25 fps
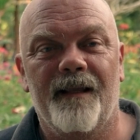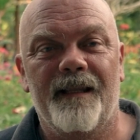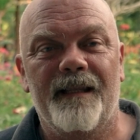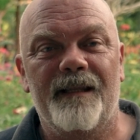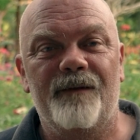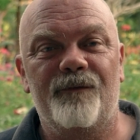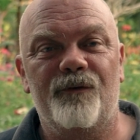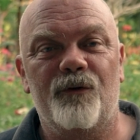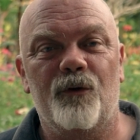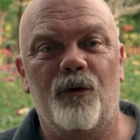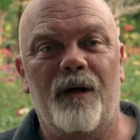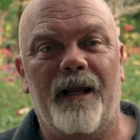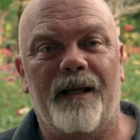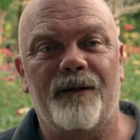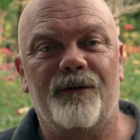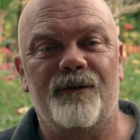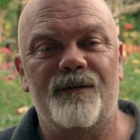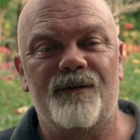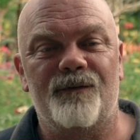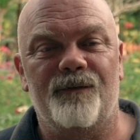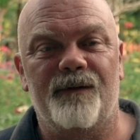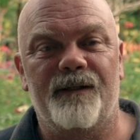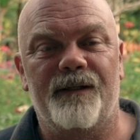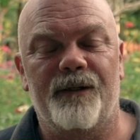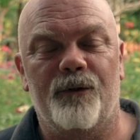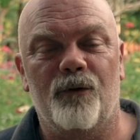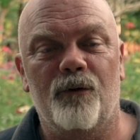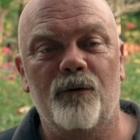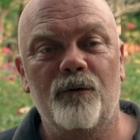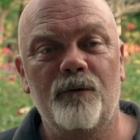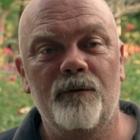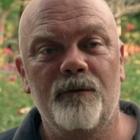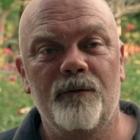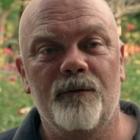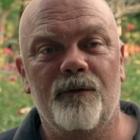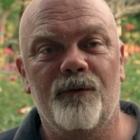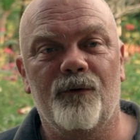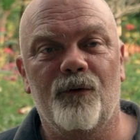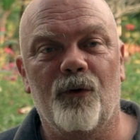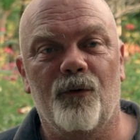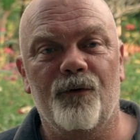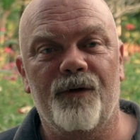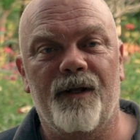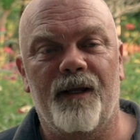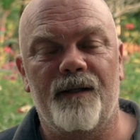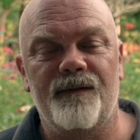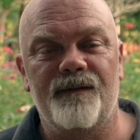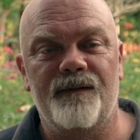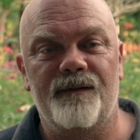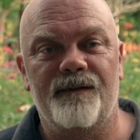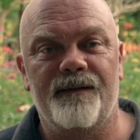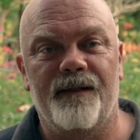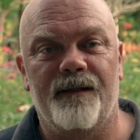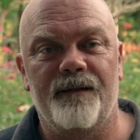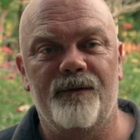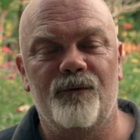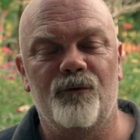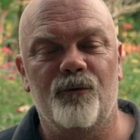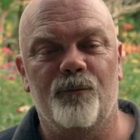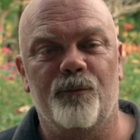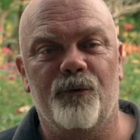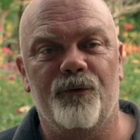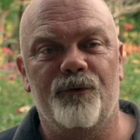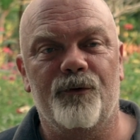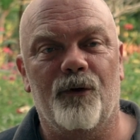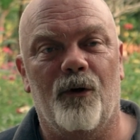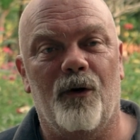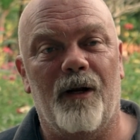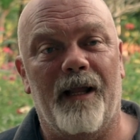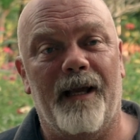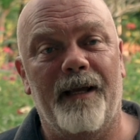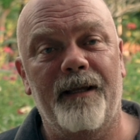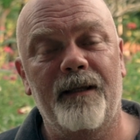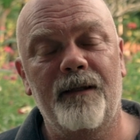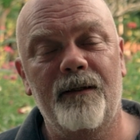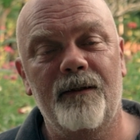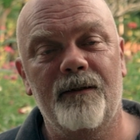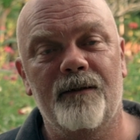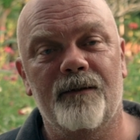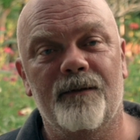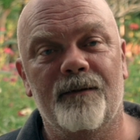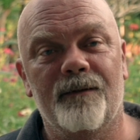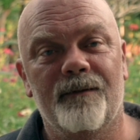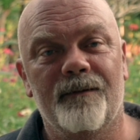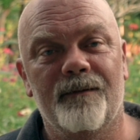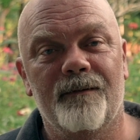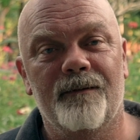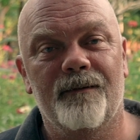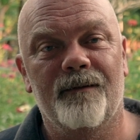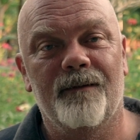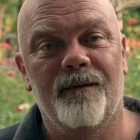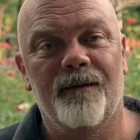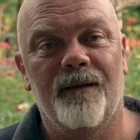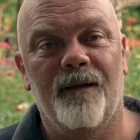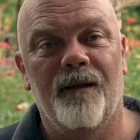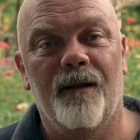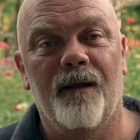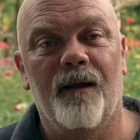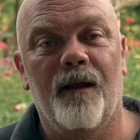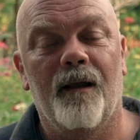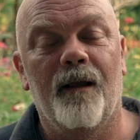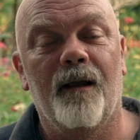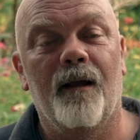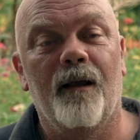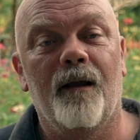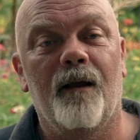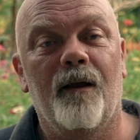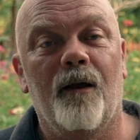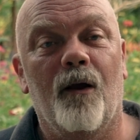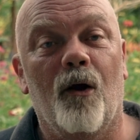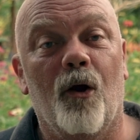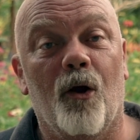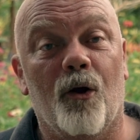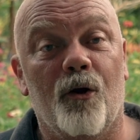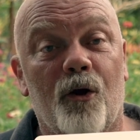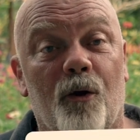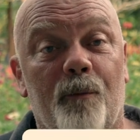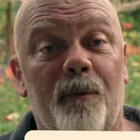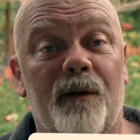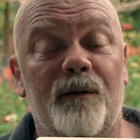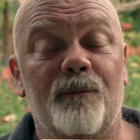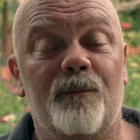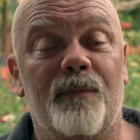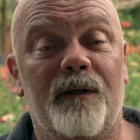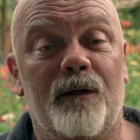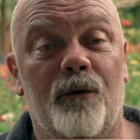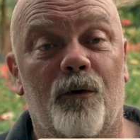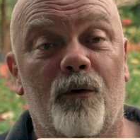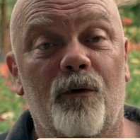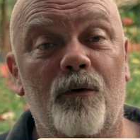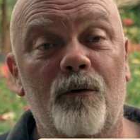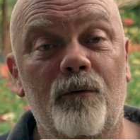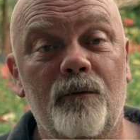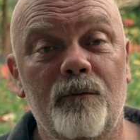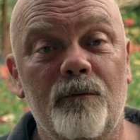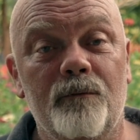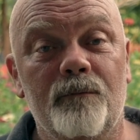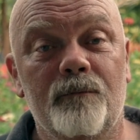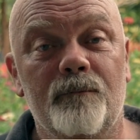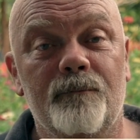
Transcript: If you like this video, don't hesitate to put a like, a comment below,